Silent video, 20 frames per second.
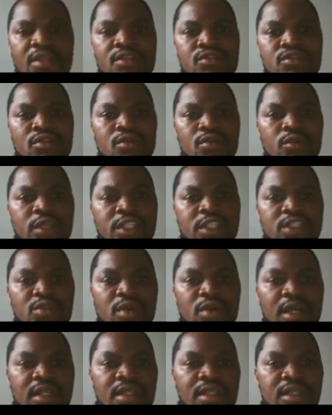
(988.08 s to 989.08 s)
So which
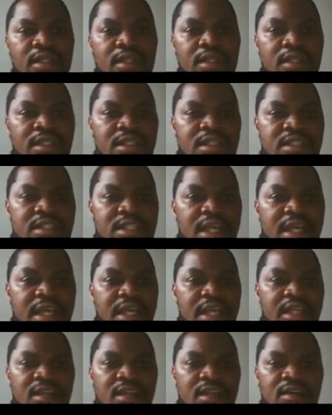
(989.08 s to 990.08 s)
one, this
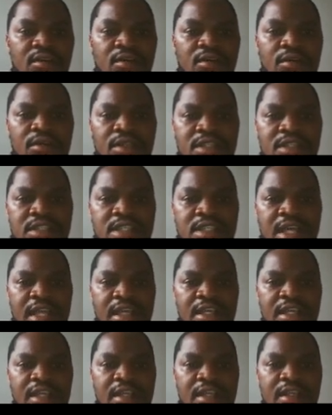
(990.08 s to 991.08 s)
side or this
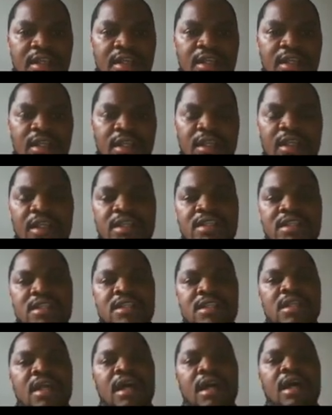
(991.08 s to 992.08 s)
side,
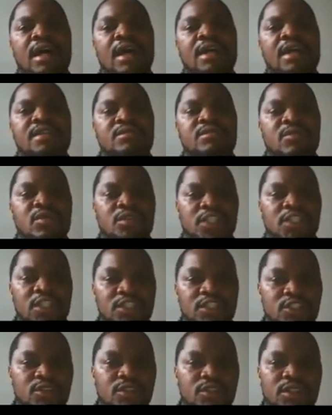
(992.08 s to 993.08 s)
is has more
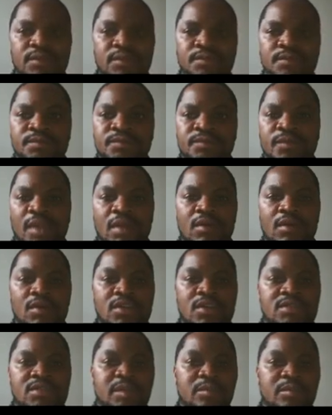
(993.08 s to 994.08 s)
tension or
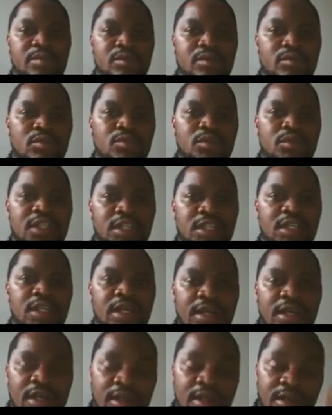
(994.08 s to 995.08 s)
is being pulled
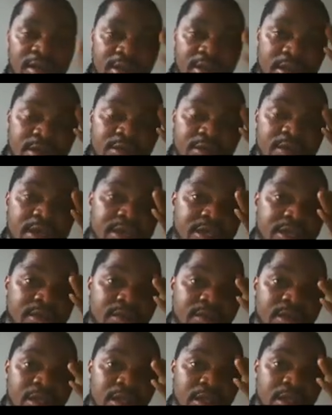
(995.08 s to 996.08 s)
greater?
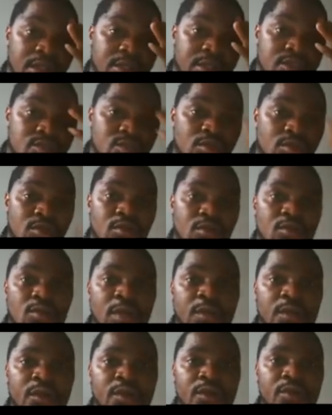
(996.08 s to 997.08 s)
So
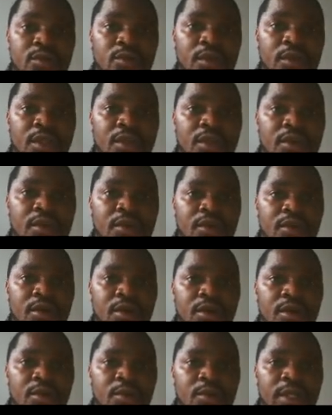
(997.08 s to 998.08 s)
what we do here,
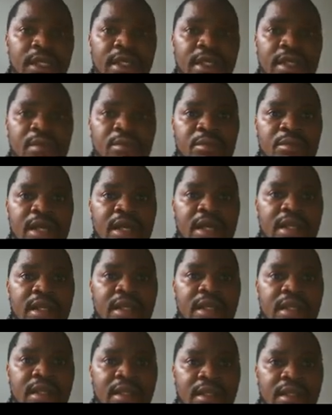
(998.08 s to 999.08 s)
we can
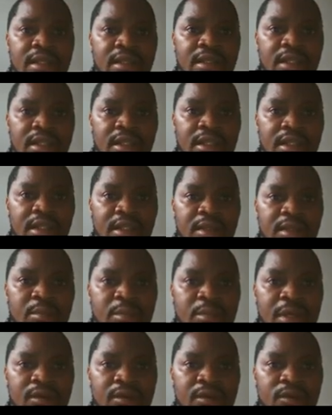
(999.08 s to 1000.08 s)
apply the
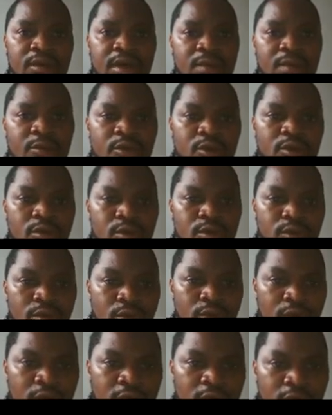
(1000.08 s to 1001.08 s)
parallelogram
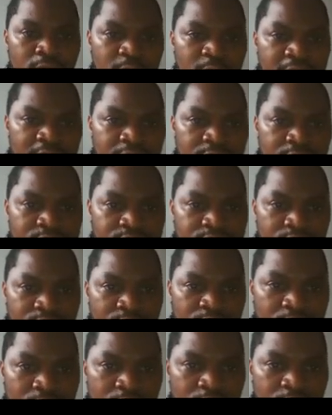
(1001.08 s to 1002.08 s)
rule by first of
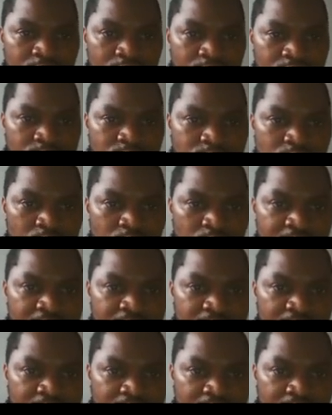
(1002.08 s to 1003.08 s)
all drawing